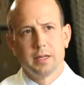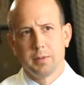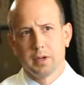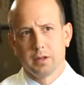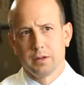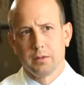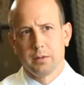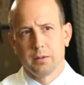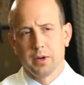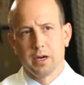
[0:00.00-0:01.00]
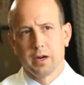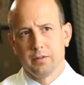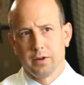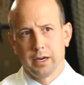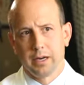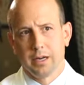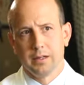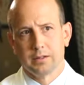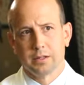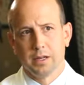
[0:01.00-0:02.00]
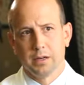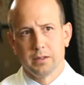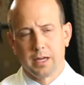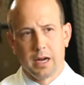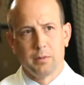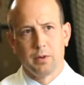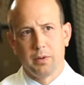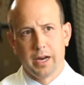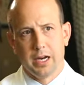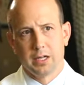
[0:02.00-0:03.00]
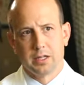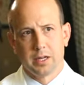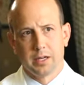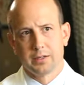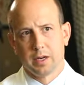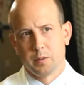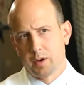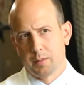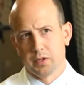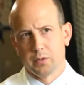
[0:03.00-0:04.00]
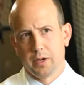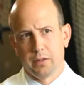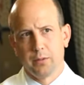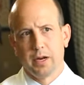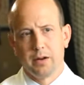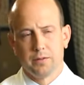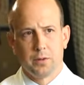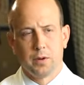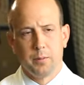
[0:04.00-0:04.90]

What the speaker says: Typical recovery as time would range somewhere between 3 and 4